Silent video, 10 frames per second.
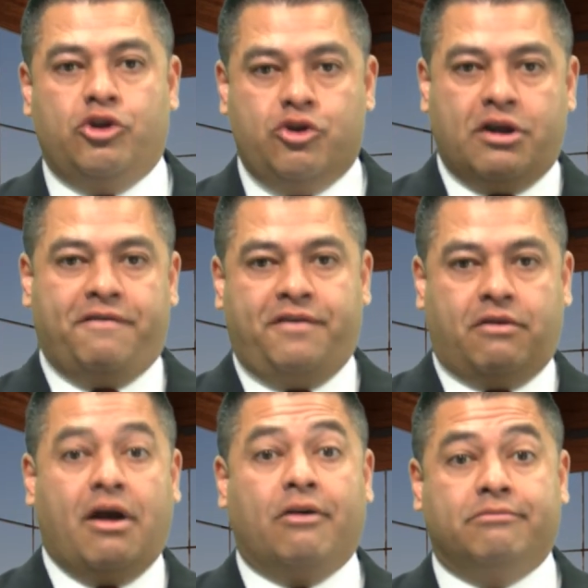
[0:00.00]
you got to
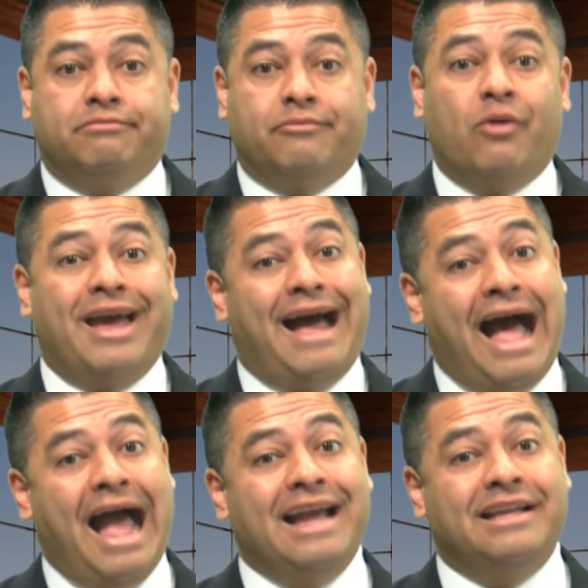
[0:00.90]
figure out, okay,
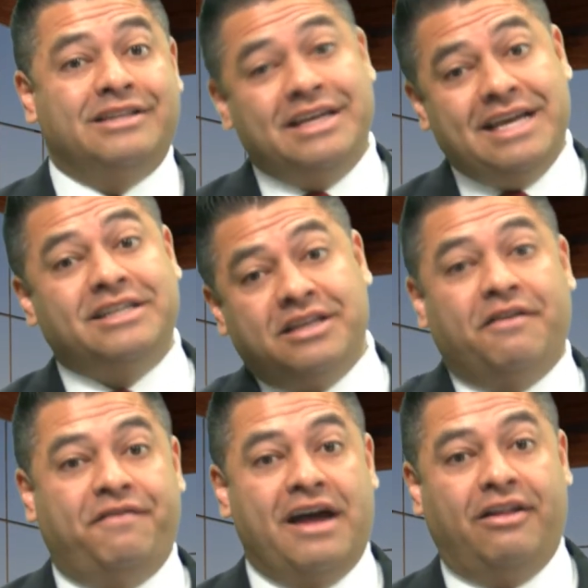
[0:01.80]
to get to
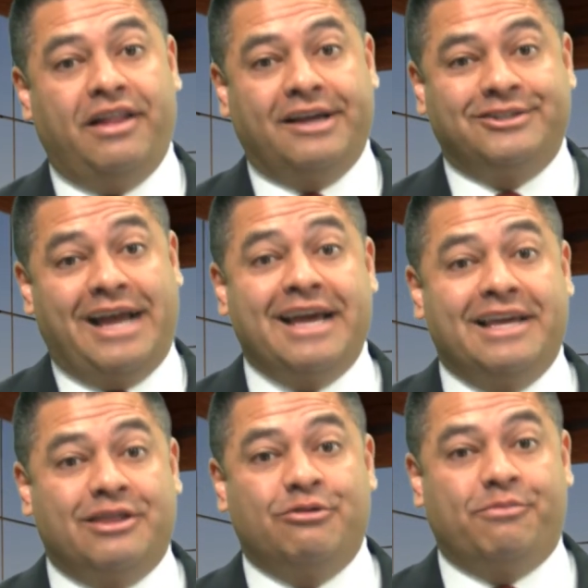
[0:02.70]
the final election, I got to
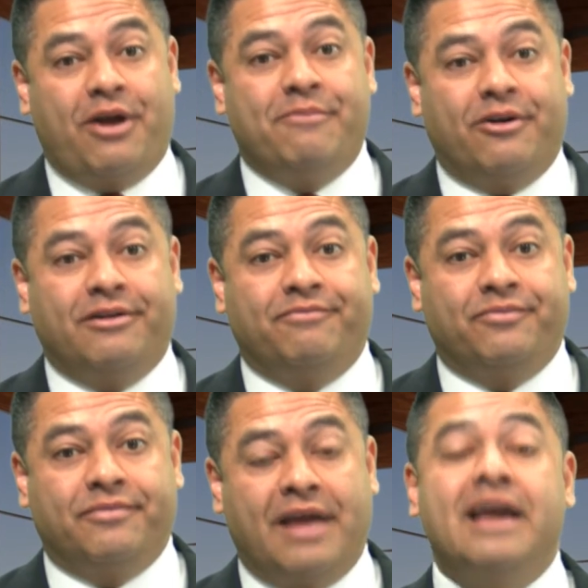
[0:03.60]
get through the primary.
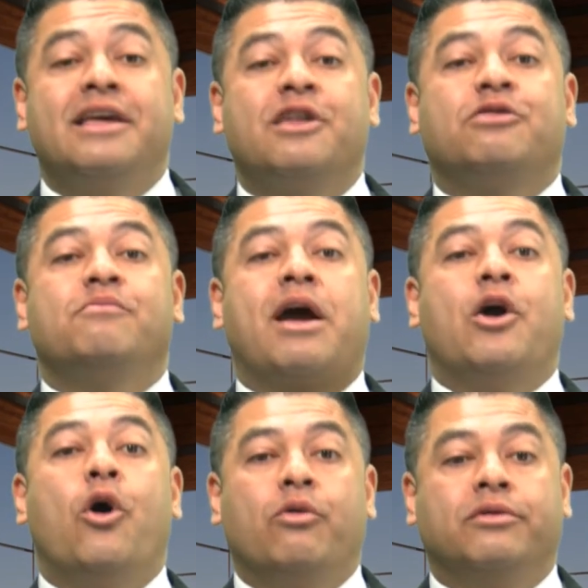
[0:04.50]
I got to get through my
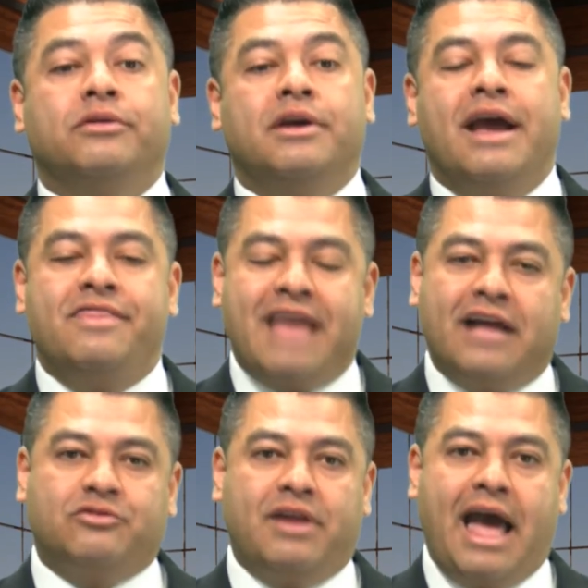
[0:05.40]
own. And
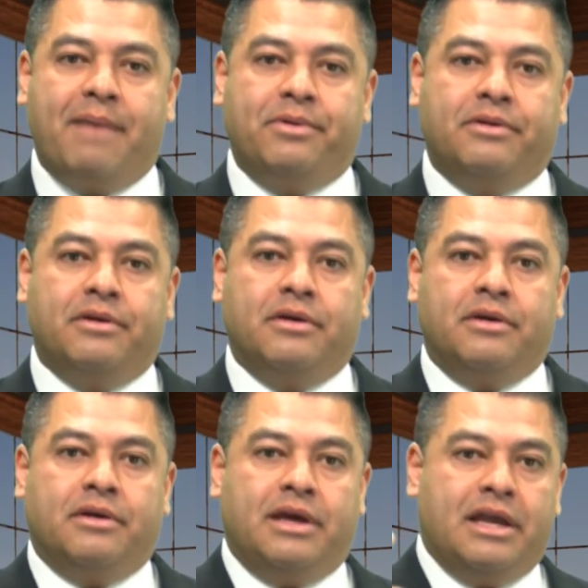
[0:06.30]
that's what happened
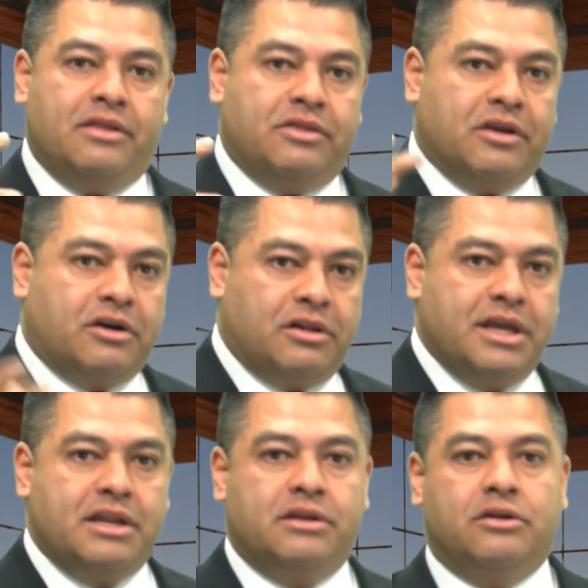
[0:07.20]
in the
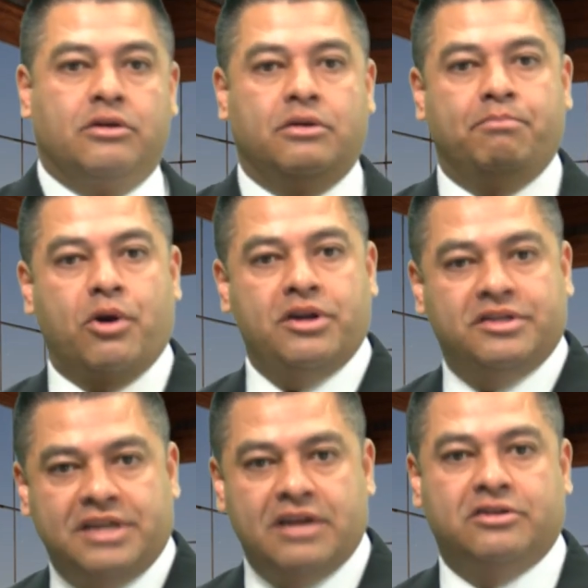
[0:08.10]
Clinton-Bernie
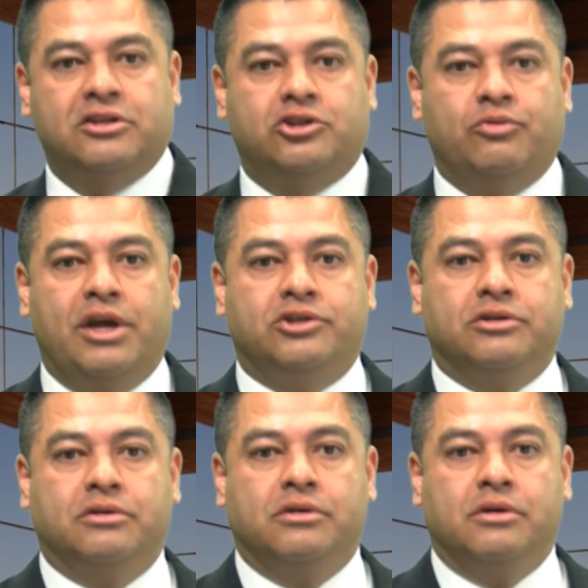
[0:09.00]
Sanders
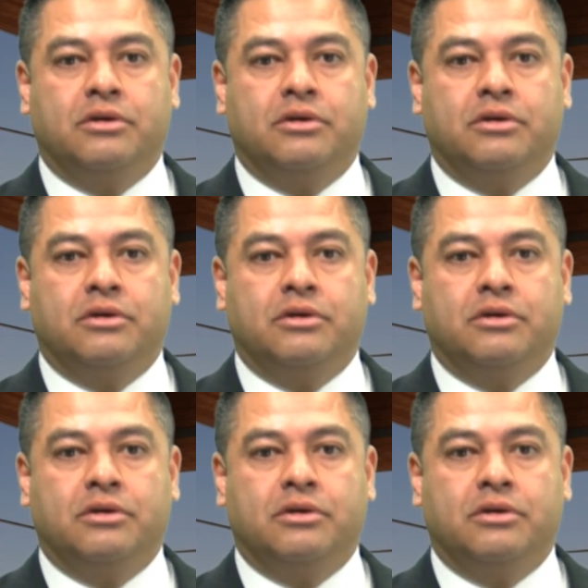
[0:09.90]
situation.